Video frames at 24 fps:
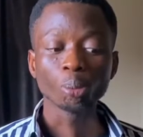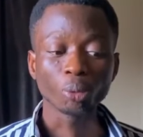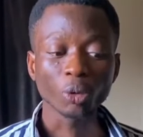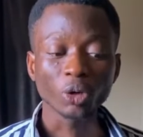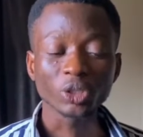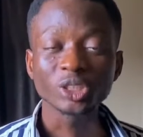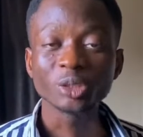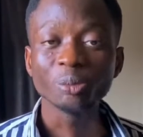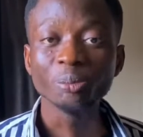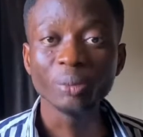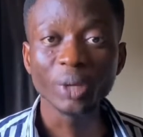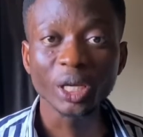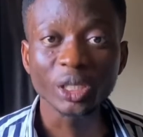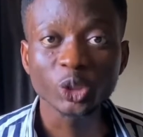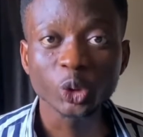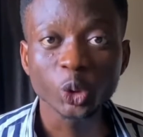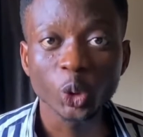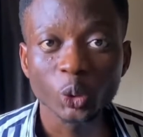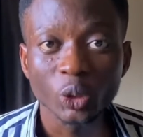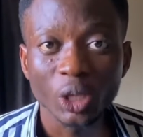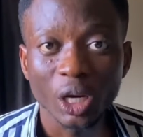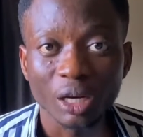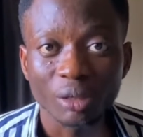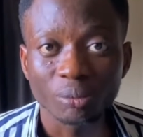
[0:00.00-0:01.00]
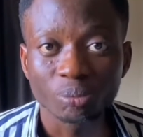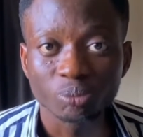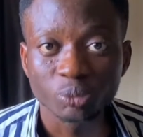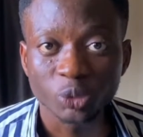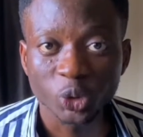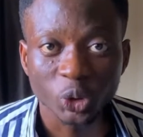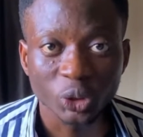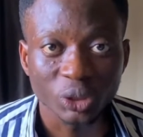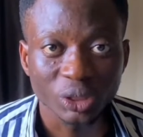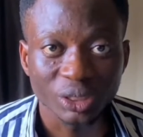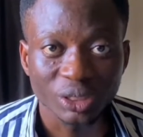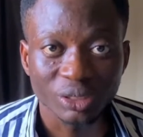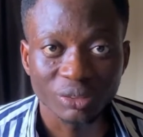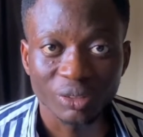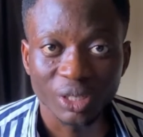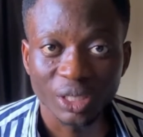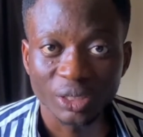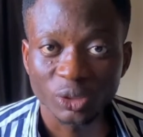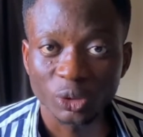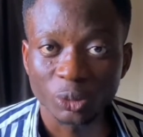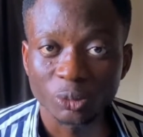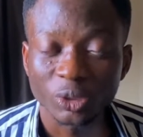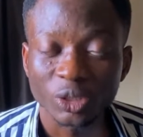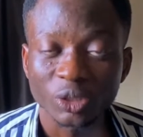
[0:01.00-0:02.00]
But make sure you are choosing the right
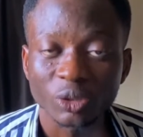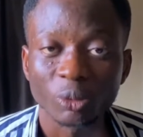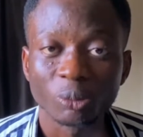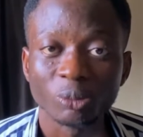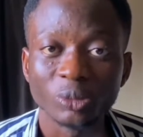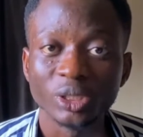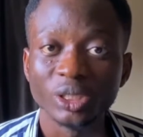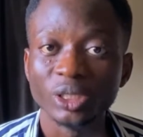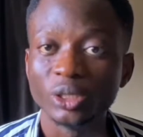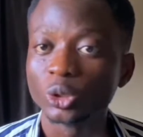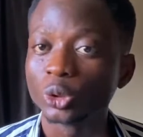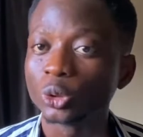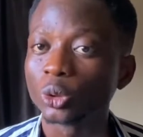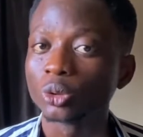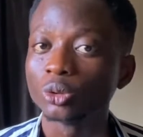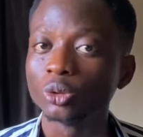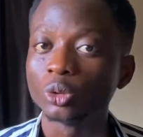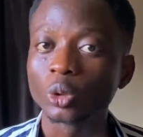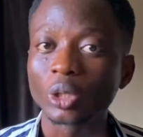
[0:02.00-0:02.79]
subject combination.